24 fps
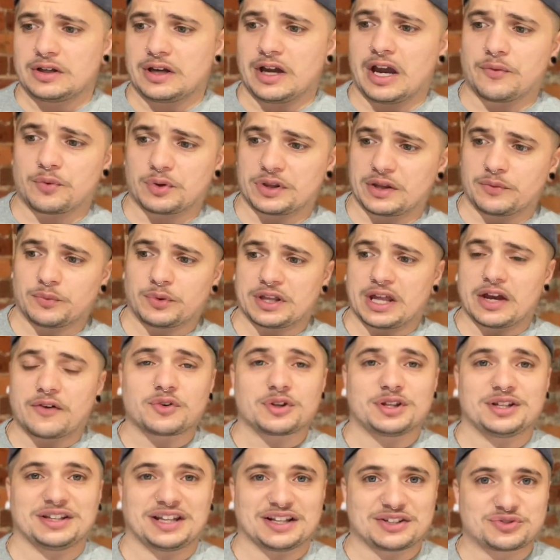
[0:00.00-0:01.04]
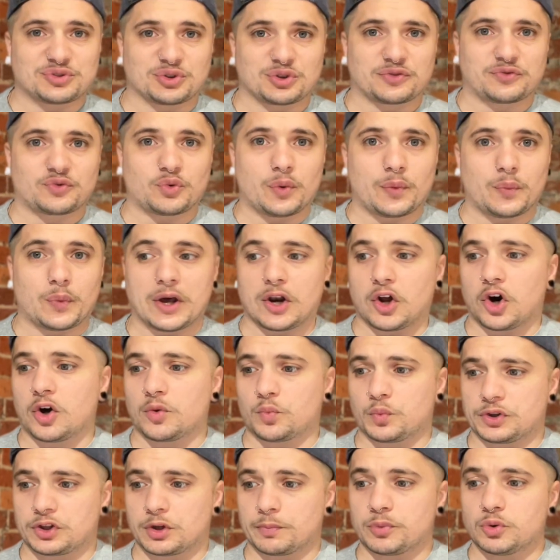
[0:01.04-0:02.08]
with everything that sort of went
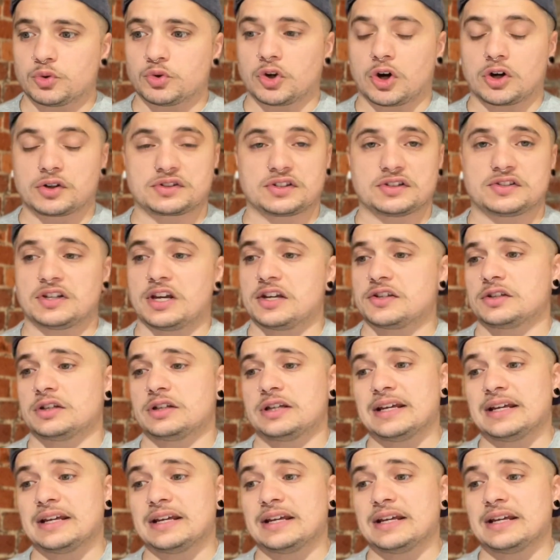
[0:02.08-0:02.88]
on with the Bulldogs this season.